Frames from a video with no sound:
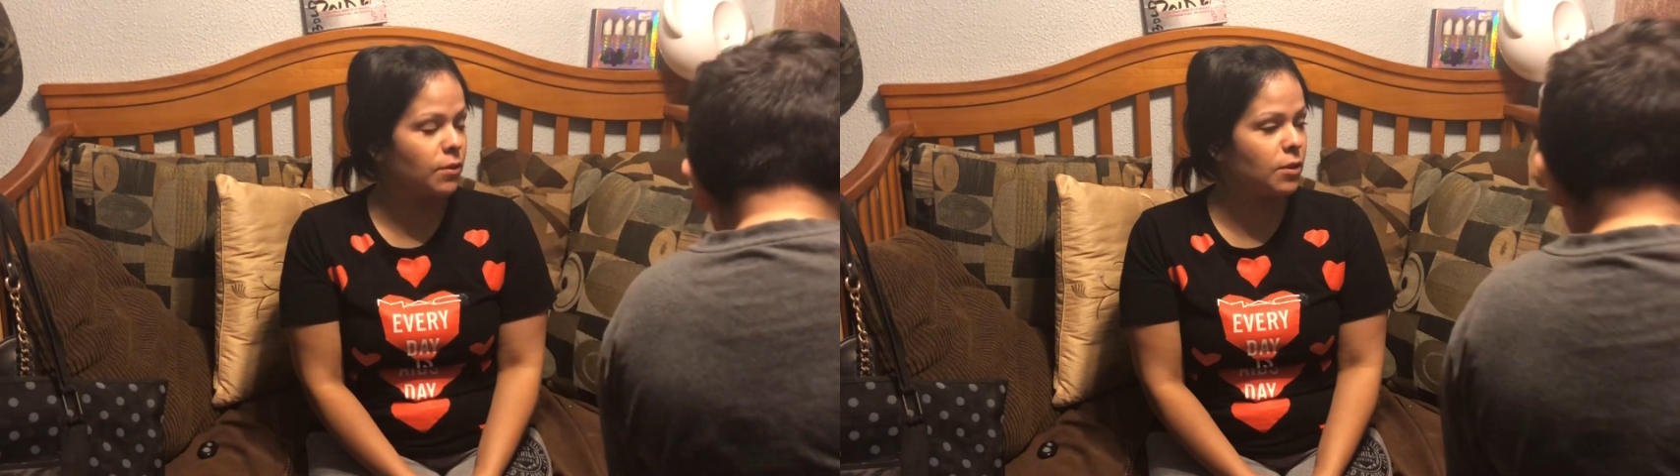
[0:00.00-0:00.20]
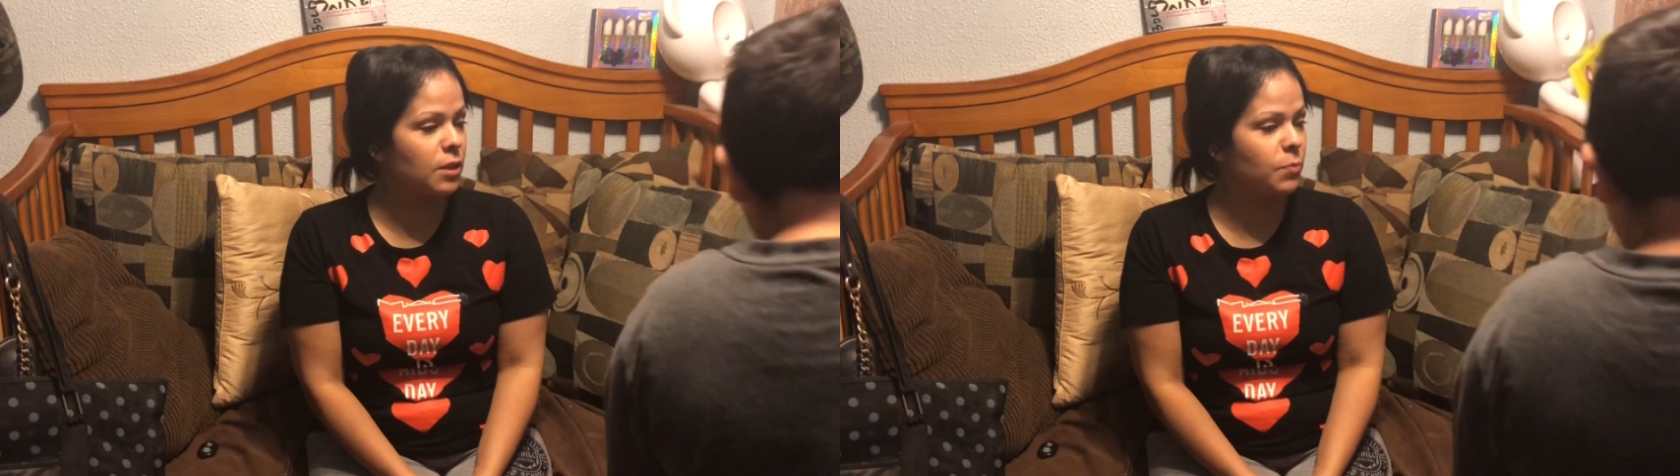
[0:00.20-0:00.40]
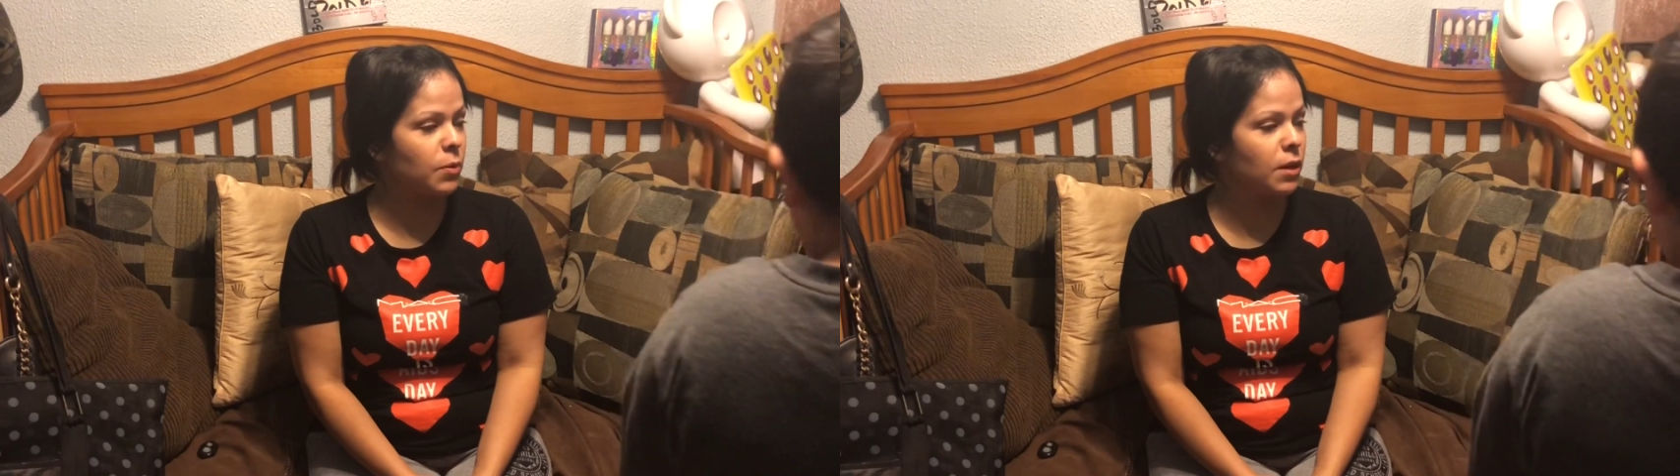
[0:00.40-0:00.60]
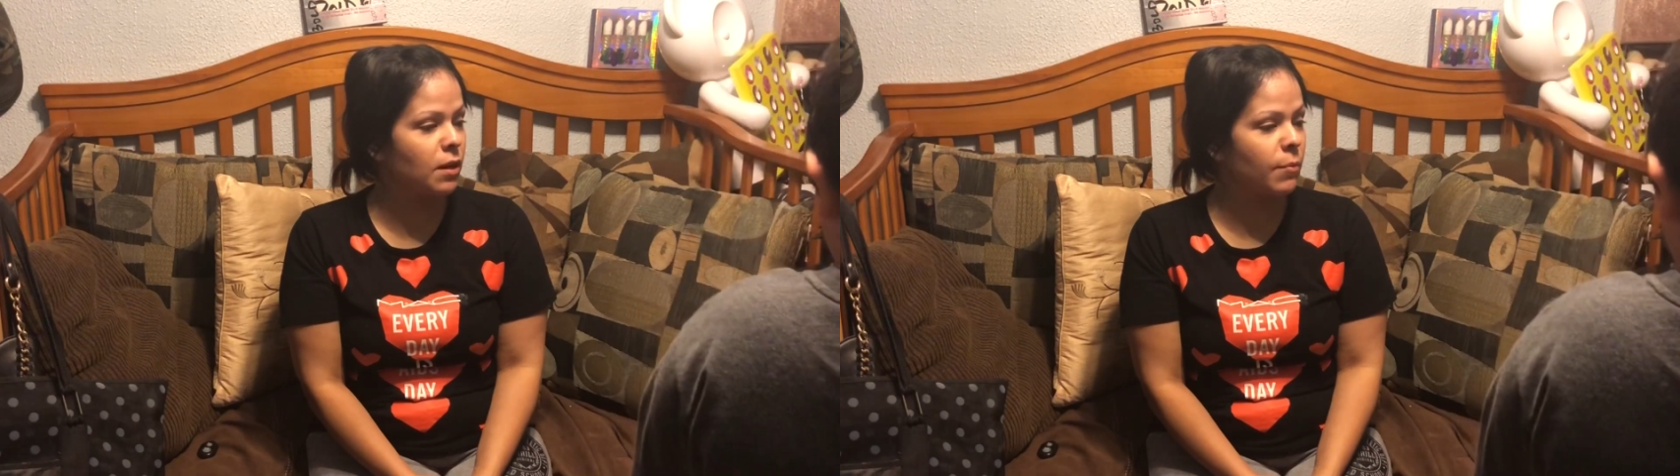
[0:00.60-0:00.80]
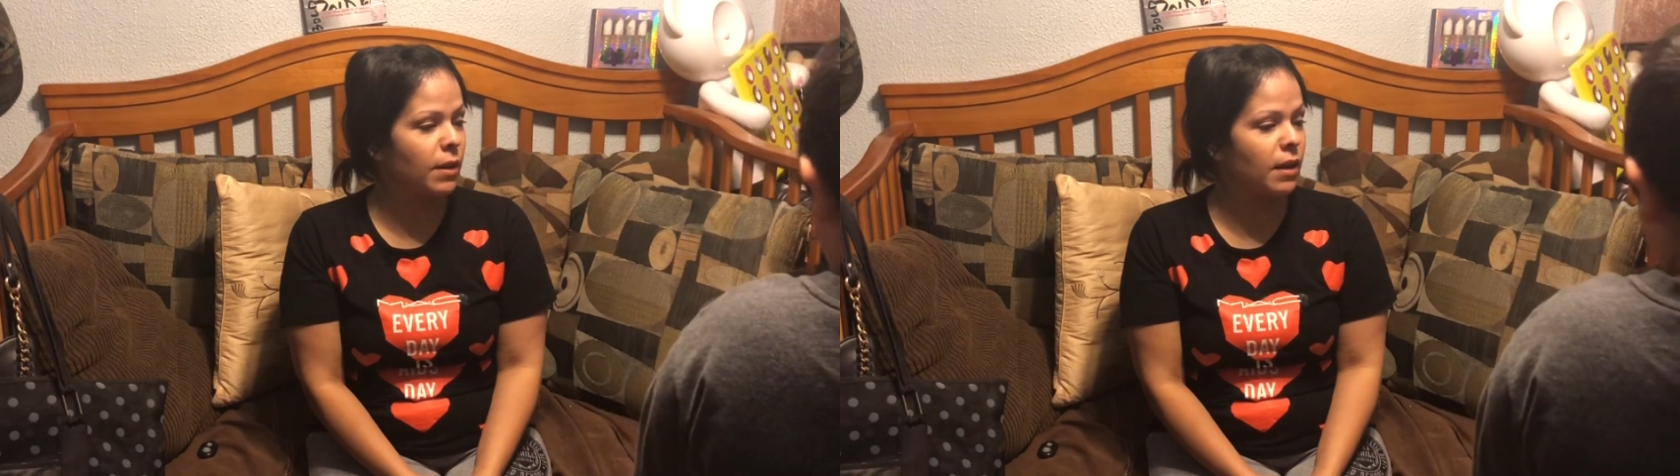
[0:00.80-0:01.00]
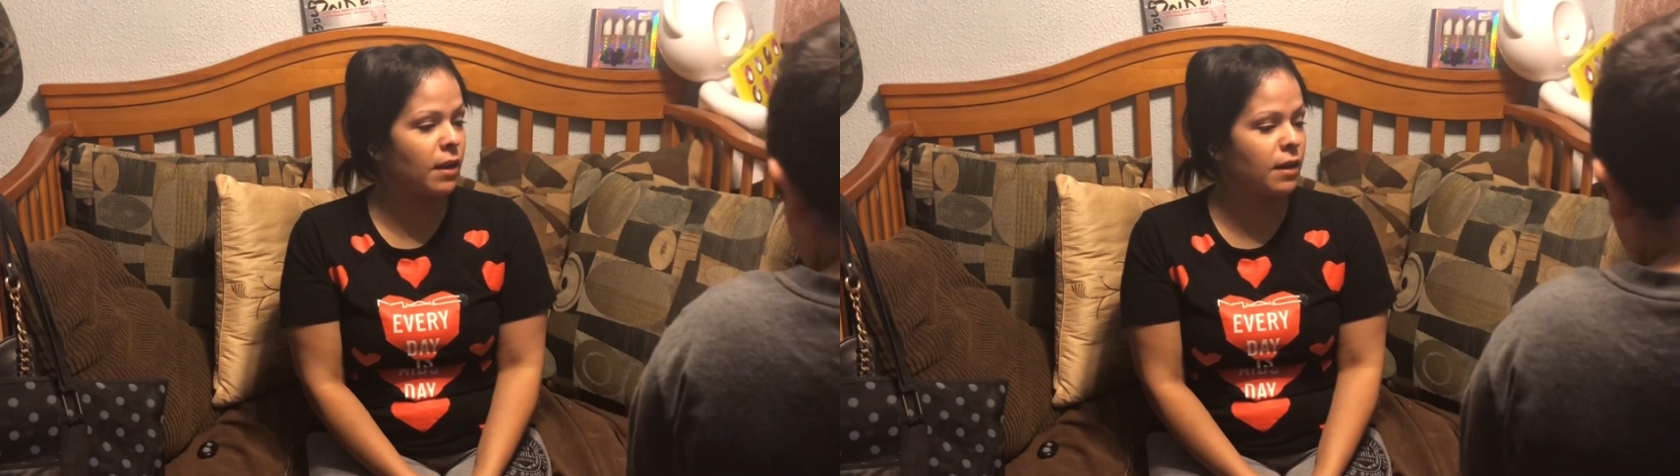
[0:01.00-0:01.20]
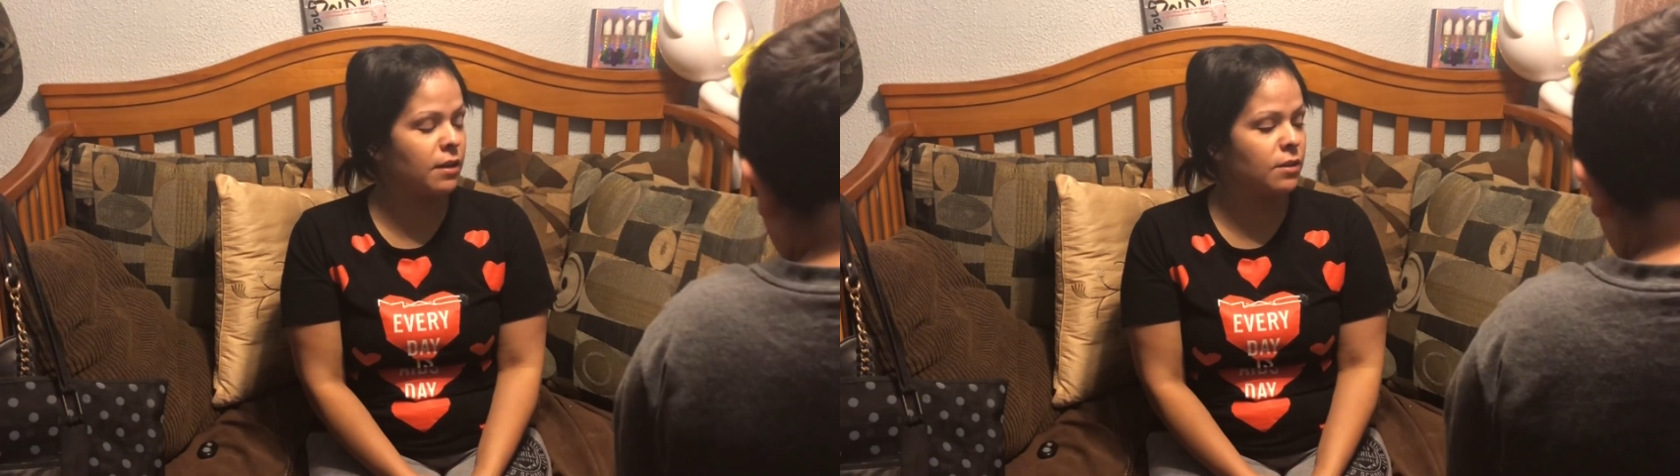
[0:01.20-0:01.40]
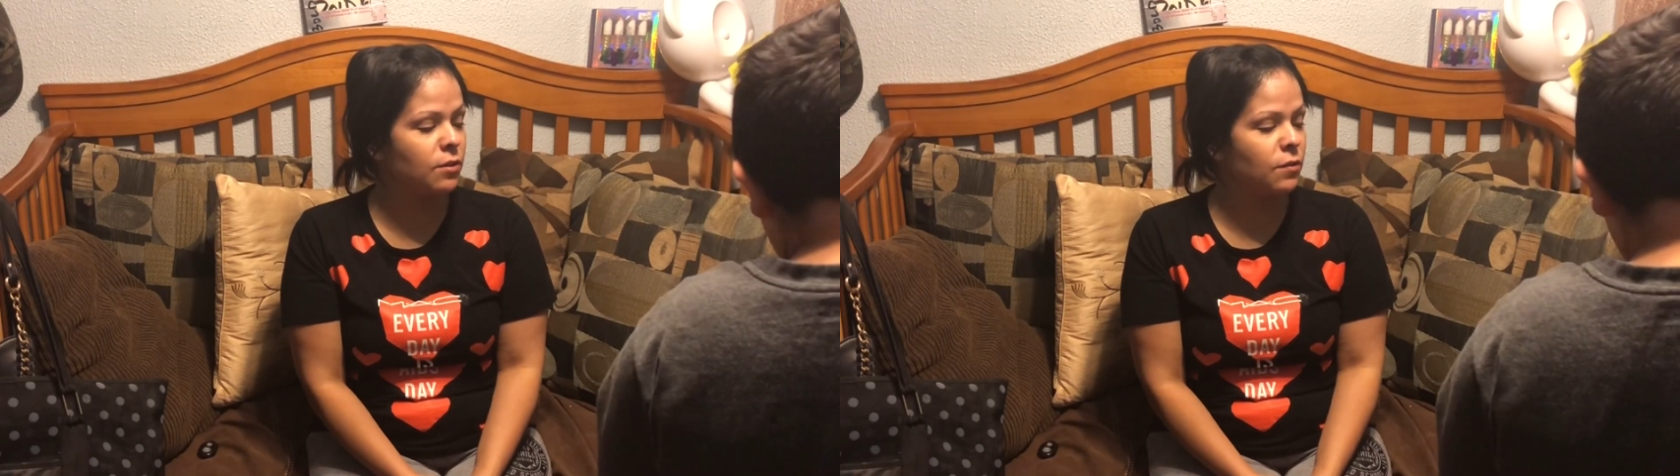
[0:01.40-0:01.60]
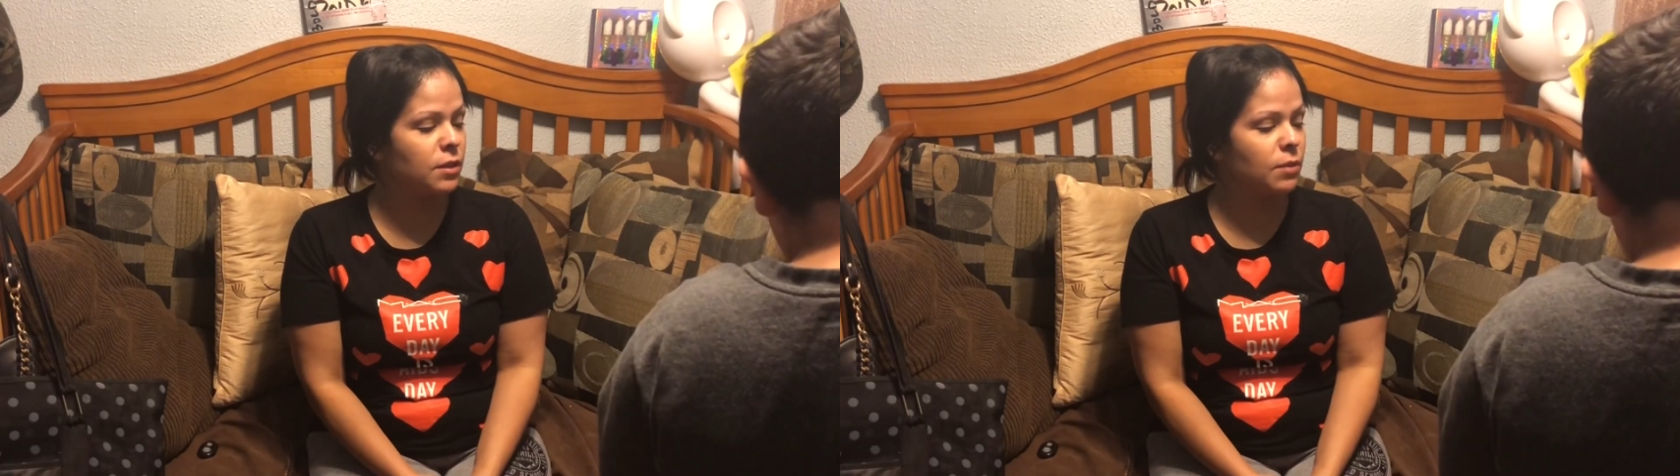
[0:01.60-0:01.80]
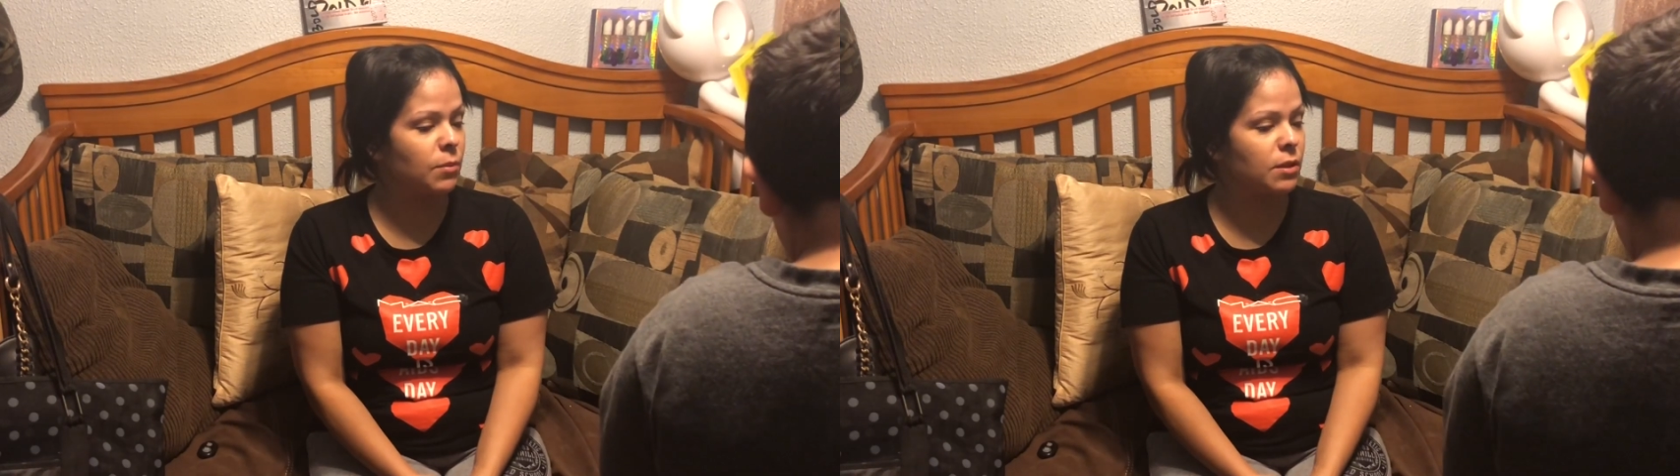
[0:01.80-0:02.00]
You just put it on my eyes. You've
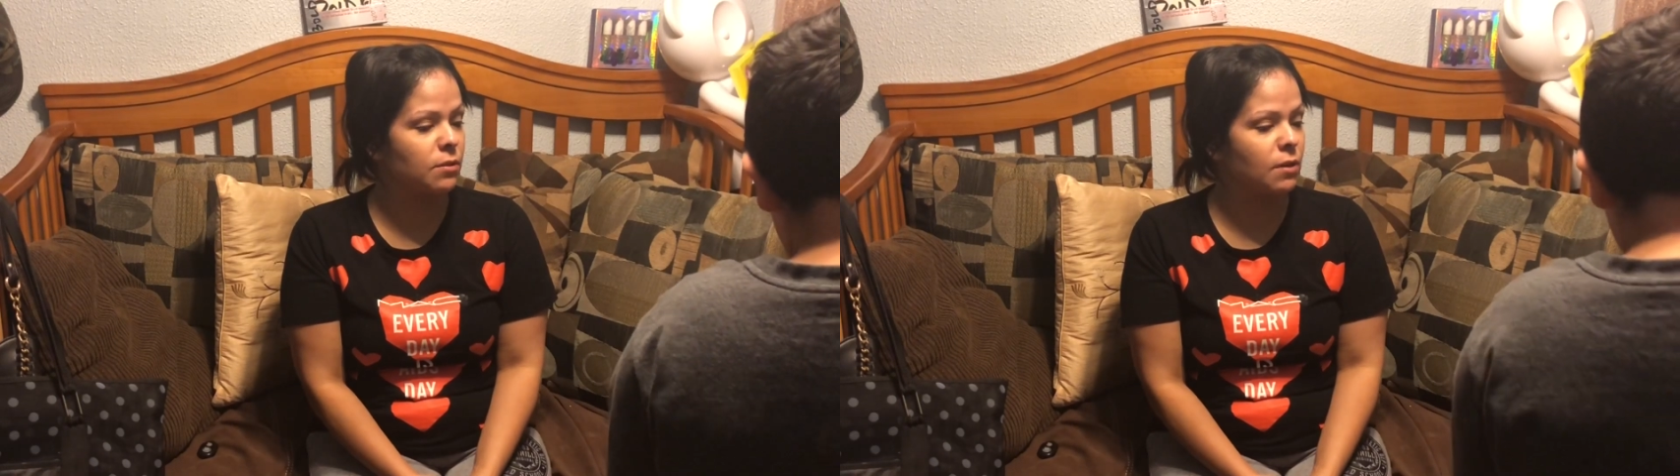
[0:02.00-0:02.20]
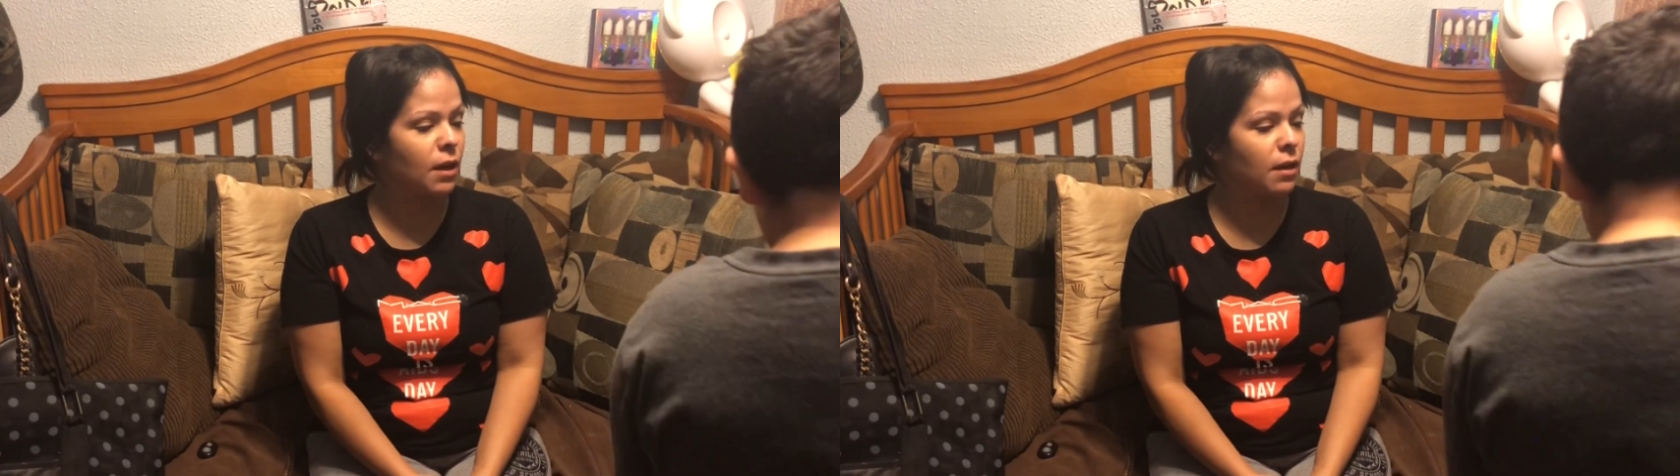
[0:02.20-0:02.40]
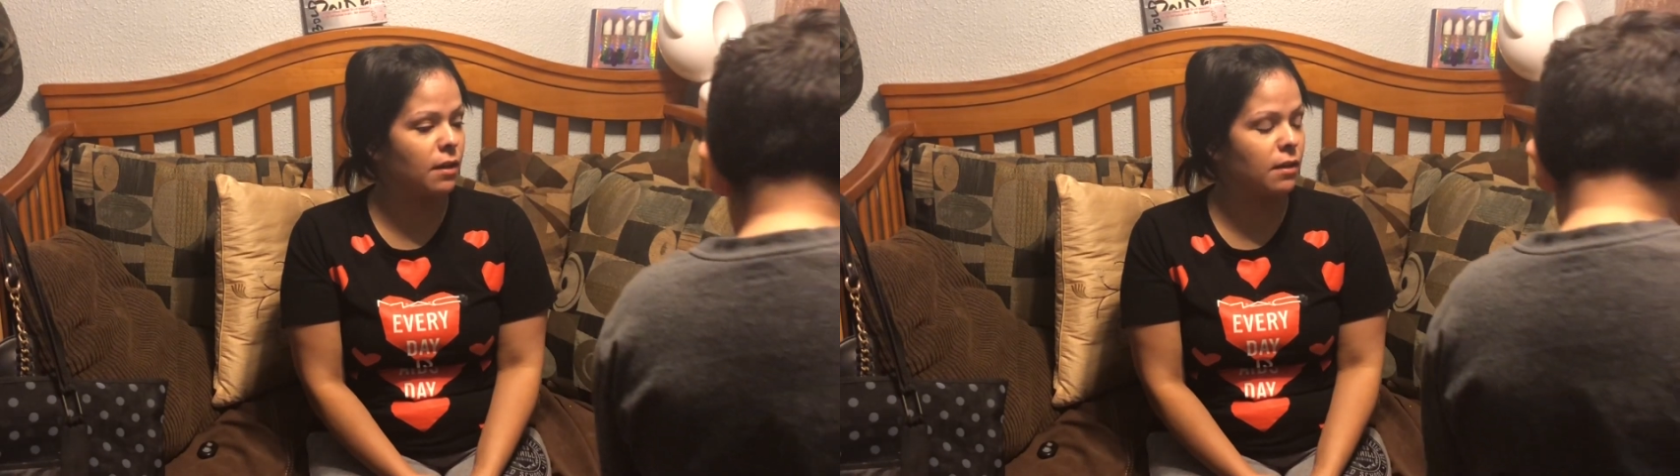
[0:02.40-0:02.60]
seen me do that.